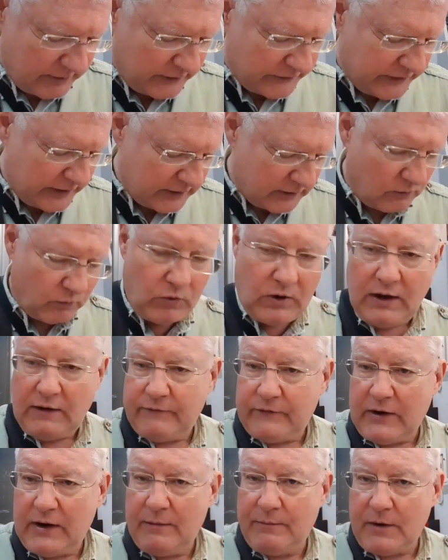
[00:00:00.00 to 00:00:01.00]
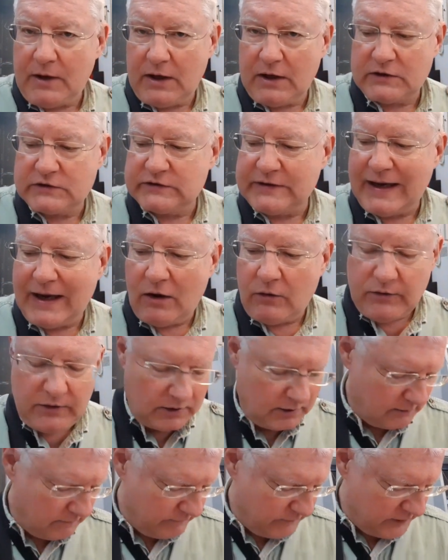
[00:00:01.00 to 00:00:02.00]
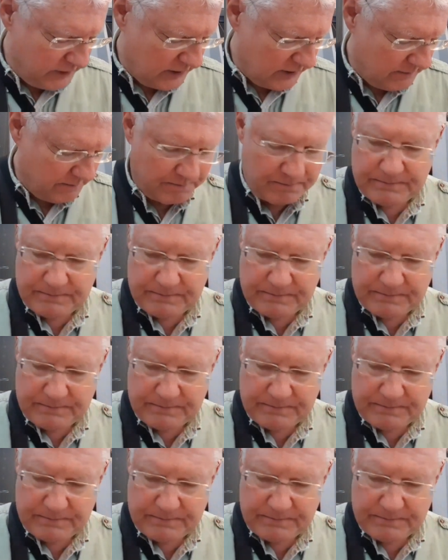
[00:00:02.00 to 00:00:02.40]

going to take the Wi-Fi box out of the